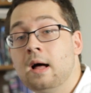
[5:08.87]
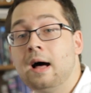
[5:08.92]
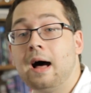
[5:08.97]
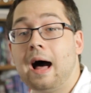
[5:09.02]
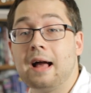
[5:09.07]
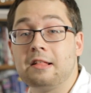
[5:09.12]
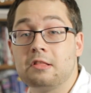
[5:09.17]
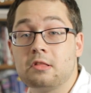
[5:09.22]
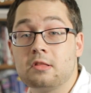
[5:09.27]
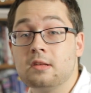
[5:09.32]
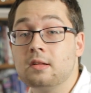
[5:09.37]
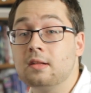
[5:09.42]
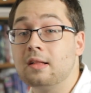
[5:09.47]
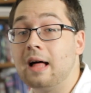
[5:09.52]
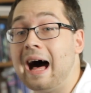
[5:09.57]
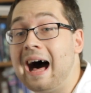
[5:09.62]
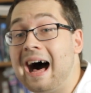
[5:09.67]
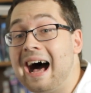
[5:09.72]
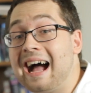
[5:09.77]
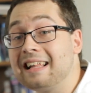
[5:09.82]
I still
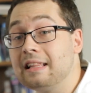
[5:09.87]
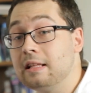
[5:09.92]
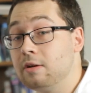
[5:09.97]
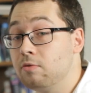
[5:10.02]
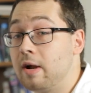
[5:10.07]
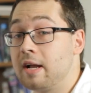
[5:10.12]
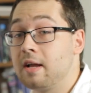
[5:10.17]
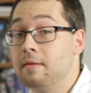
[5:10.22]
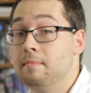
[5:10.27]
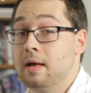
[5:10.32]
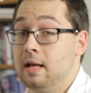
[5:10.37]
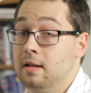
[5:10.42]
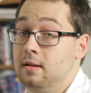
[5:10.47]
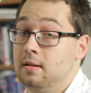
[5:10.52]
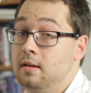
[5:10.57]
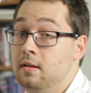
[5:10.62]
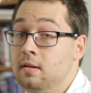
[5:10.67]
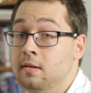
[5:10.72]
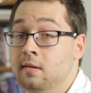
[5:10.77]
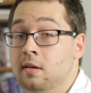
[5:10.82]
highly recommend
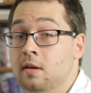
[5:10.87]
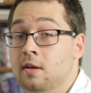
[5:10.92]
it.